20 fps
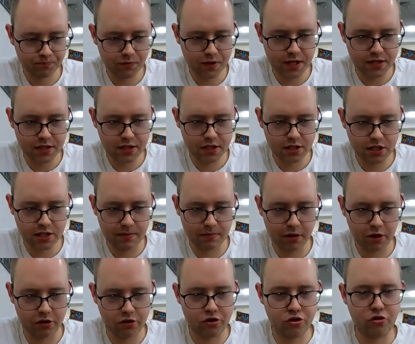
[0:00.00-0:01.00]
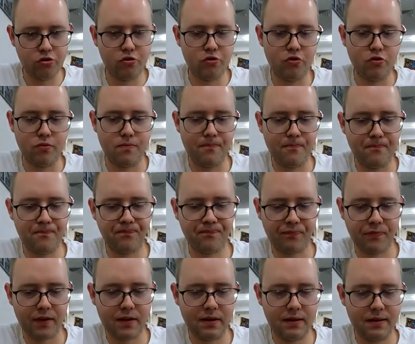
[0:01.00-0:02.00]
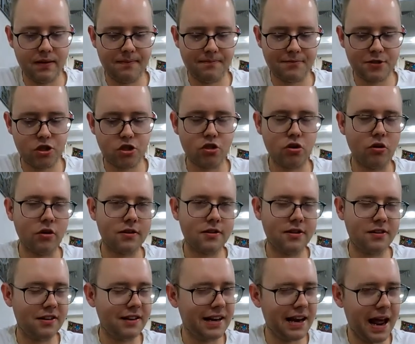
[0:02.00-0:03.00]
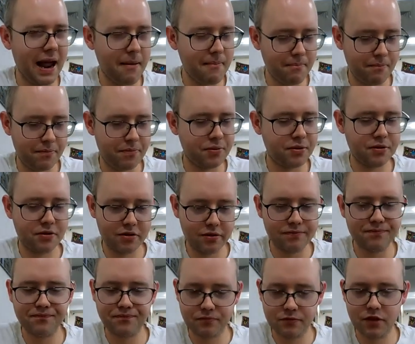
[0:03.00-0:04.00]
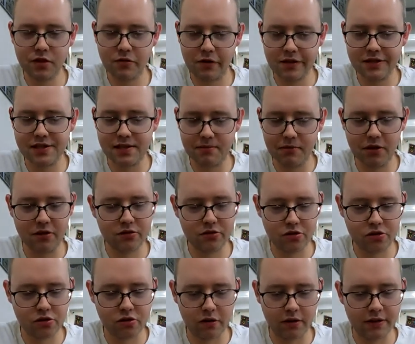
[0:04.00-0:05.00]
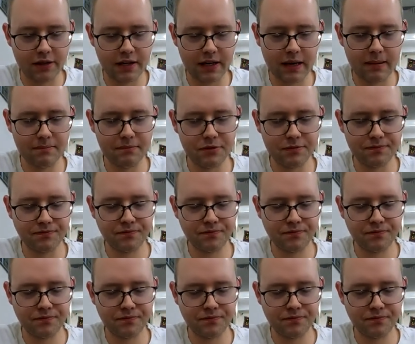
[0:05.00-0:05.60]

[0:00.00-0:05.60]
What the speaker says: Tastes similar to salted lamb, quite similar to salty lamb.